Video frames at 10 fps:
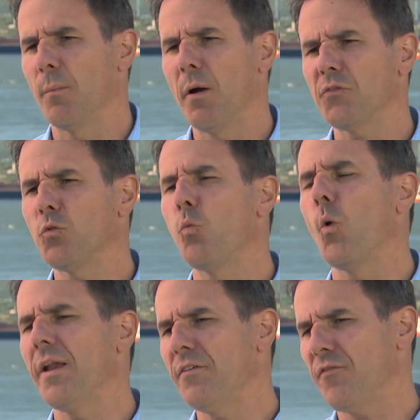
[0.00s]
About
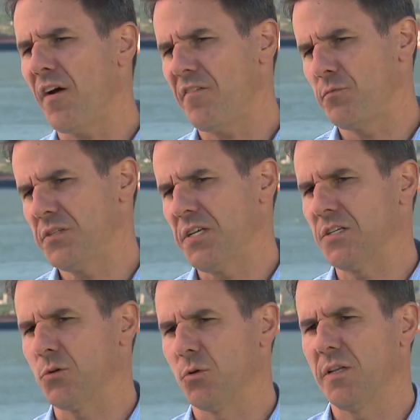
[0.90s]

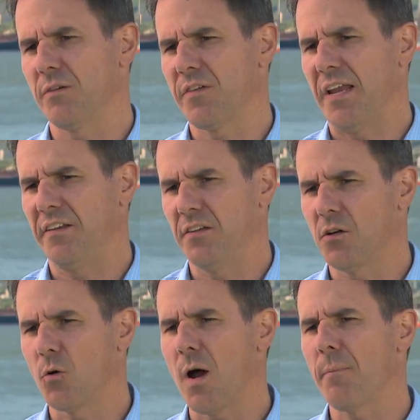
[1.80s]
25% only of Canadian
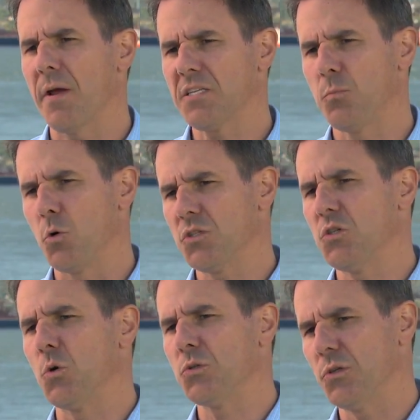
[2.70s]
crop exports
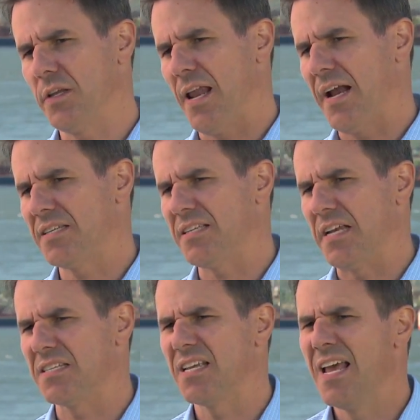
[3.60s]
goes to the United
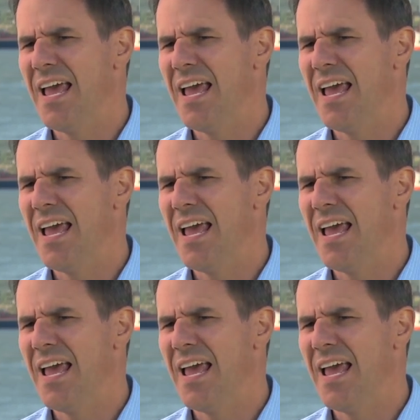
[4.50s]
States.